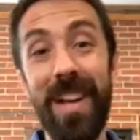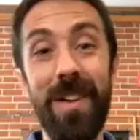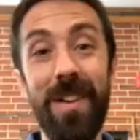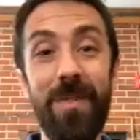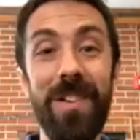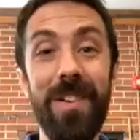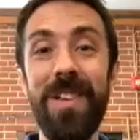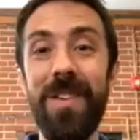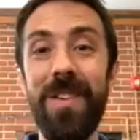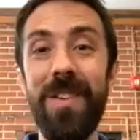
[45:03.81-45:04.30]

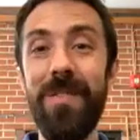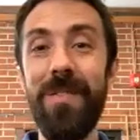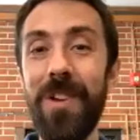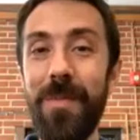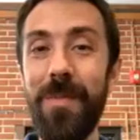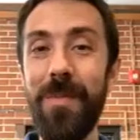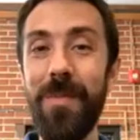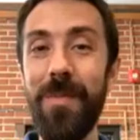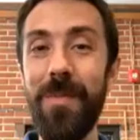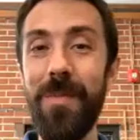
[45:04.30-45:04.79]
It didn't
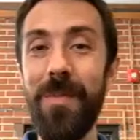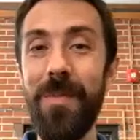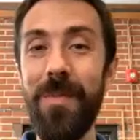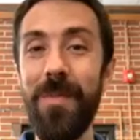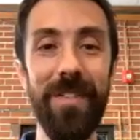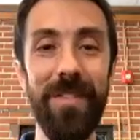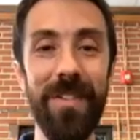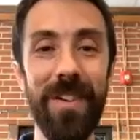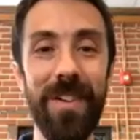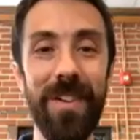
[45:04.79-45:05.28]
really make much of a
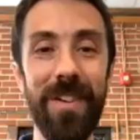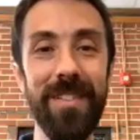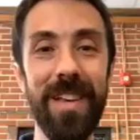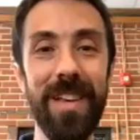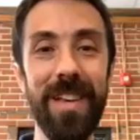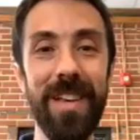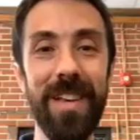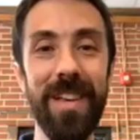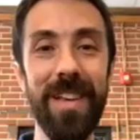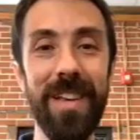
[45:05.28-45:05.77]
difference.
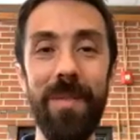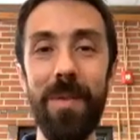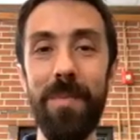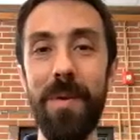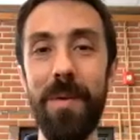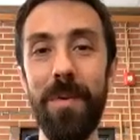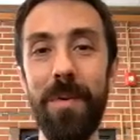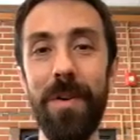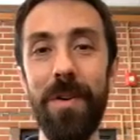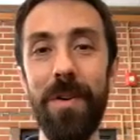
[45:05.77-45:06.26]
Like, how many
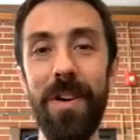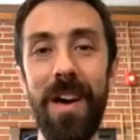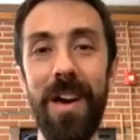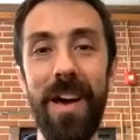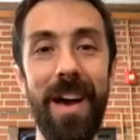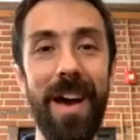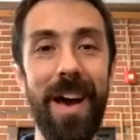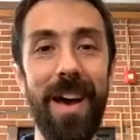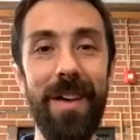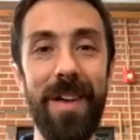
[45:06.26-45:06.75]
people
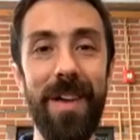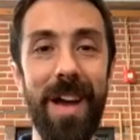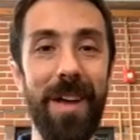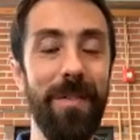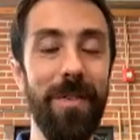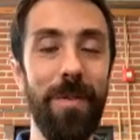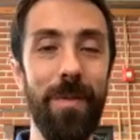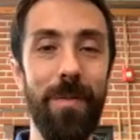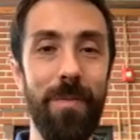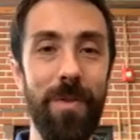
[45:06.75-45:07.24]
have
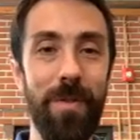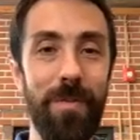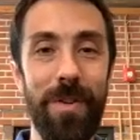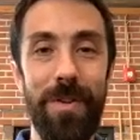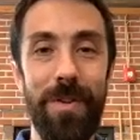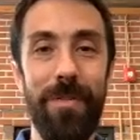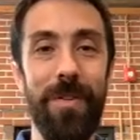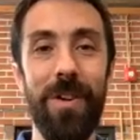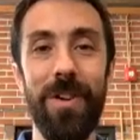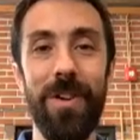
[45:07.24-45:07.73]
ever moved
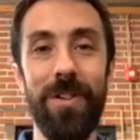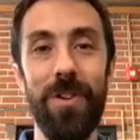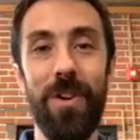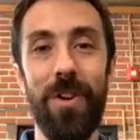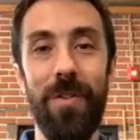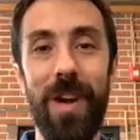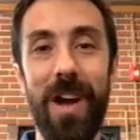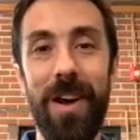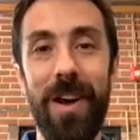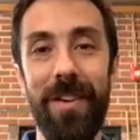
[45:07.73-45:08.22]
their furniture
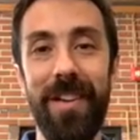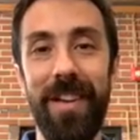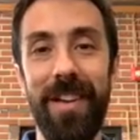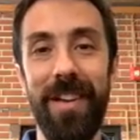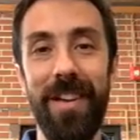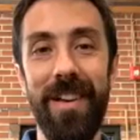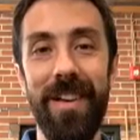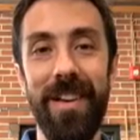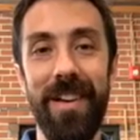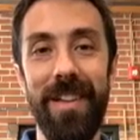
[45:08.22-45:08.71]
around?
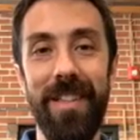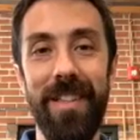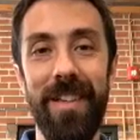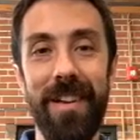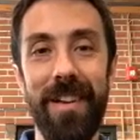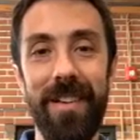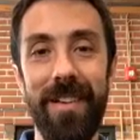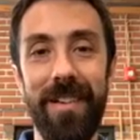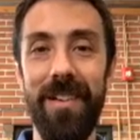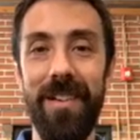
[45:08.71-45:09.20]

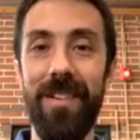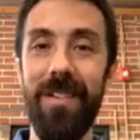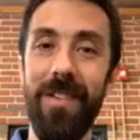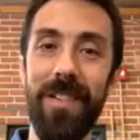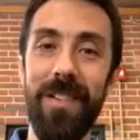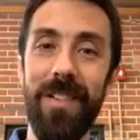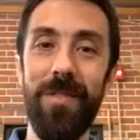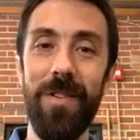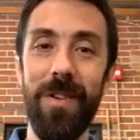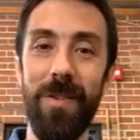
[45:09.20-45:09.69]
Like, oh,
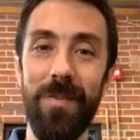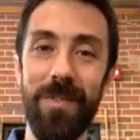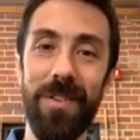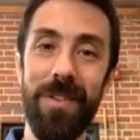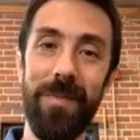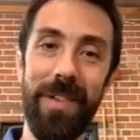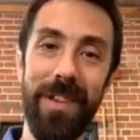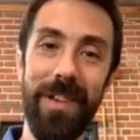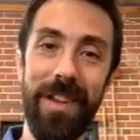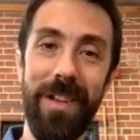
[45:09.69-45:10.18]
well, the room's a
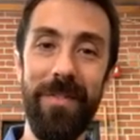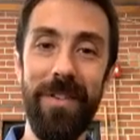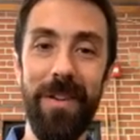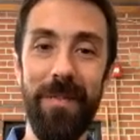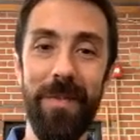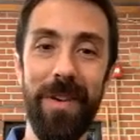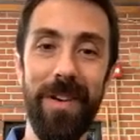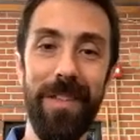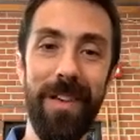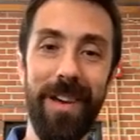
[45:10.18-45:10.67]
little bit
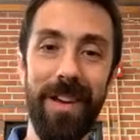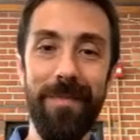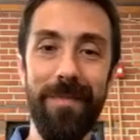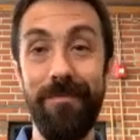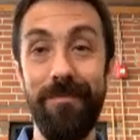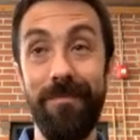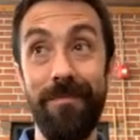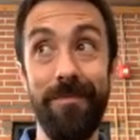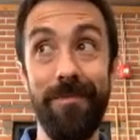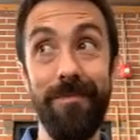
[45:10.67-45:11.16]
different, but like,
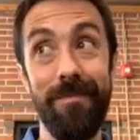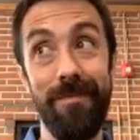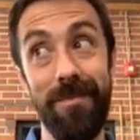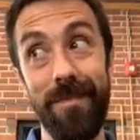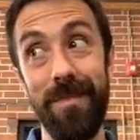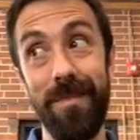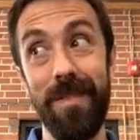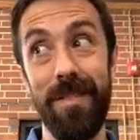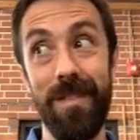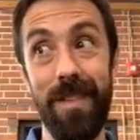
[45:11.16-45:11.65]

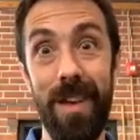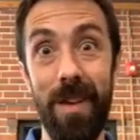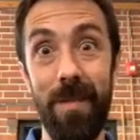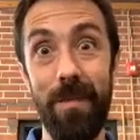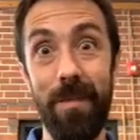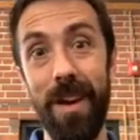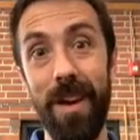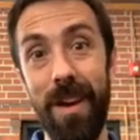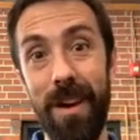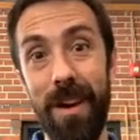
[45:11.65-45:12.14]

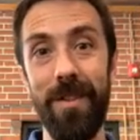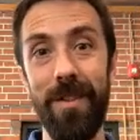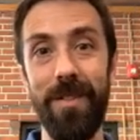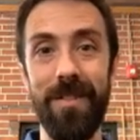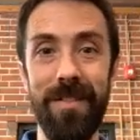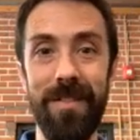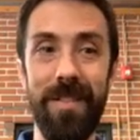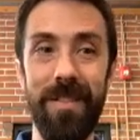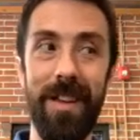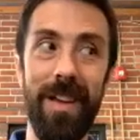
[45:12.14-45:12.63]
same
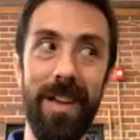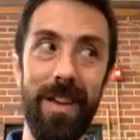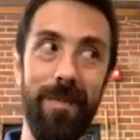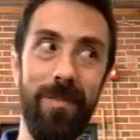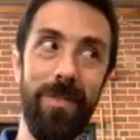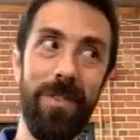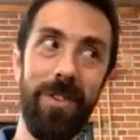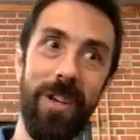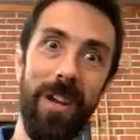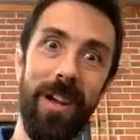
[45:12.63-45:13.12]
couch,
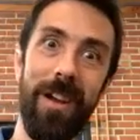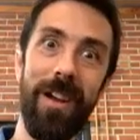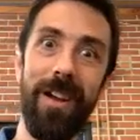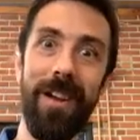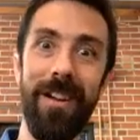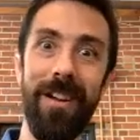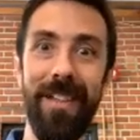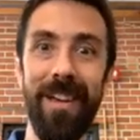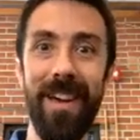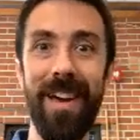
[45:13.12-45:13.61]
same
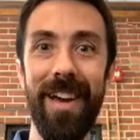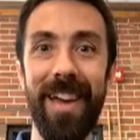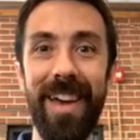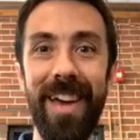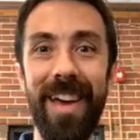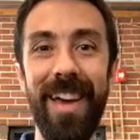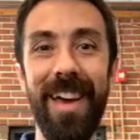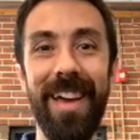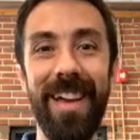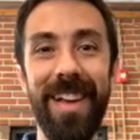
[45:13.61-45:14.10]
chair, like,
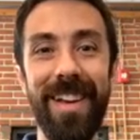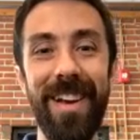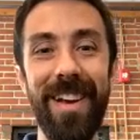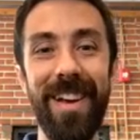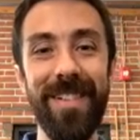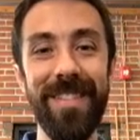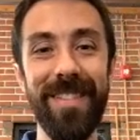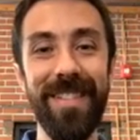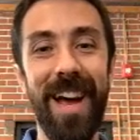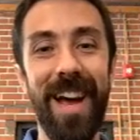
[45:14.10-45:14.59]
you
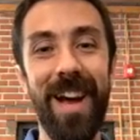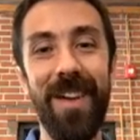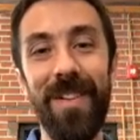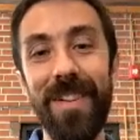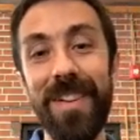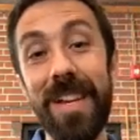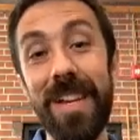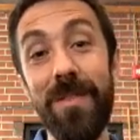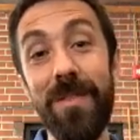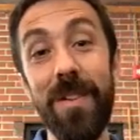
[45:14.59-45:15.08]
know, it
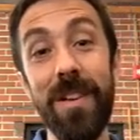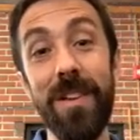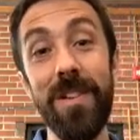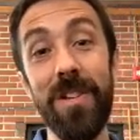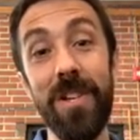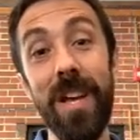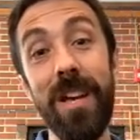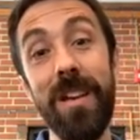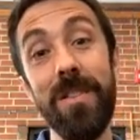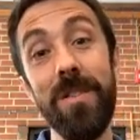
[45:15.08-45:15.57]
didn't really
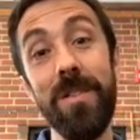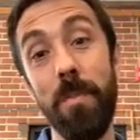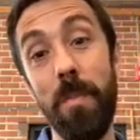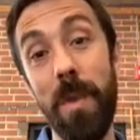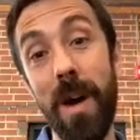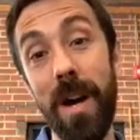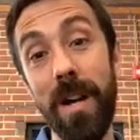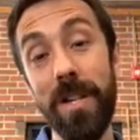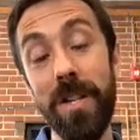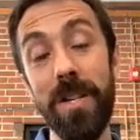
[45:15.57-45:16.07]
change
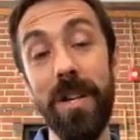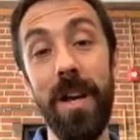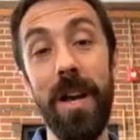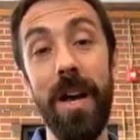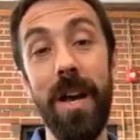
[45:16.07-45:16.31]
much.